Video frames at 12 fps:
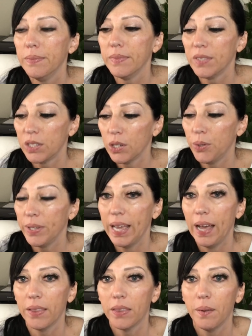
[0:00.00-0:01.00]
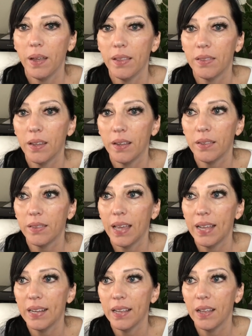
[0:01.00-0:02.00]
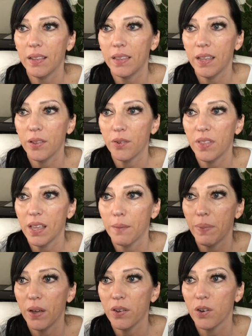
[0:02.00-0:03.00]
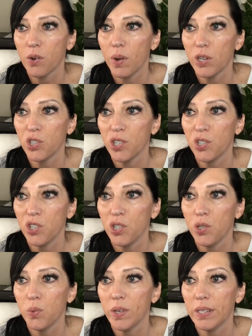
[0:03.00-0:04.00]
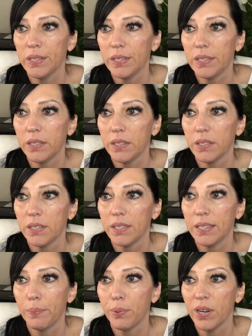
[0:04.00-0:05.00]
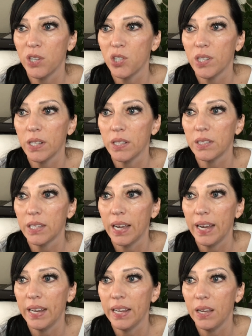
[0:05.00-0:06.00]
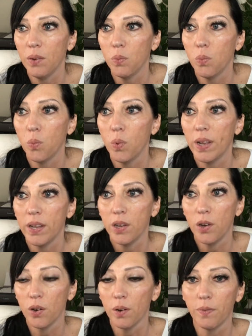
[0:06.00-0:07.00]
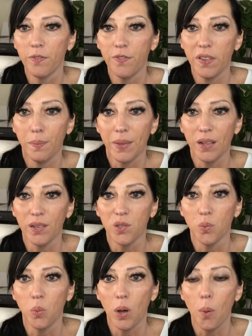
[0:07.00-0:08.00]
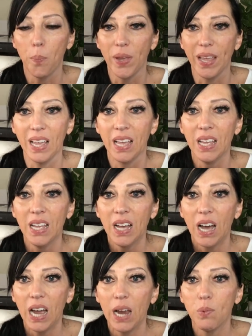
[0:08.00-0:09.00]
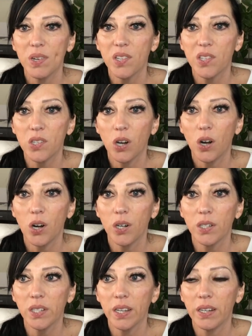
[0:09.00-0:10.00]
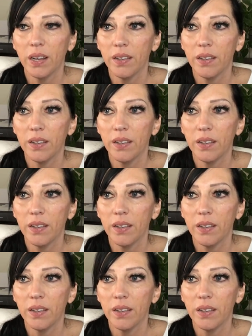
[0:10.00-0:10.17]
So yeah, the other thing about your question too was separation anxiety when your female is whelping. I would start, and